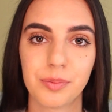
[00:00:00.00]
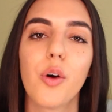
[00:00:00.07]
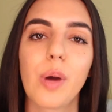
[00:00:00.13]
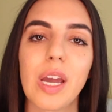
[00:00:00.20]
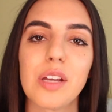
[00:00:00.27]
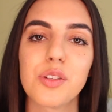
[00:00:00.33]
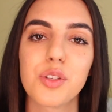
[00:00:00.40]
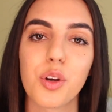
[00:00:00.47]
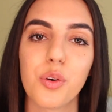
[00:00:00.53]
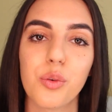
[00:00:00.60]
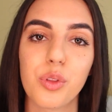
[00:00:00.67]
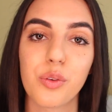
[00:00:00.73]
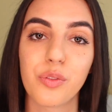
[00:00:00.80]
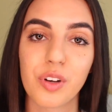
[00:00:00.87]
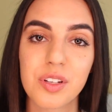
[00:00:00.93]
Okay, so
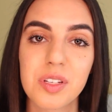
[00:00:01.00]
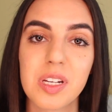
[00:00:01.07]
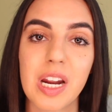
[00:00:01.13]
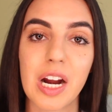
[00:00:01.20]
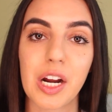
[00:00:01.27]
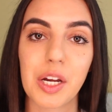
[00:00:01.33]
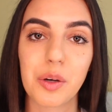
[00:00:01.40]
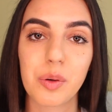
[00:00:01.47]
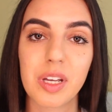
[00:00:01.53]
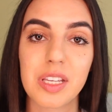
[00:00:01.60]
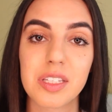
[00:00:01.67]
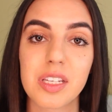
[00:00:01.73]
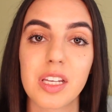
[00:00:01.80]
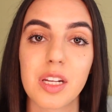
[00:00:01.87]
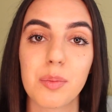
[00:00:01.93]
the first scenario
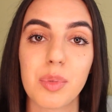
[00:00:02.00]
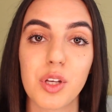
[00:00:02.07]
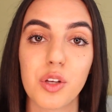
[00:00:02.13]
is going to be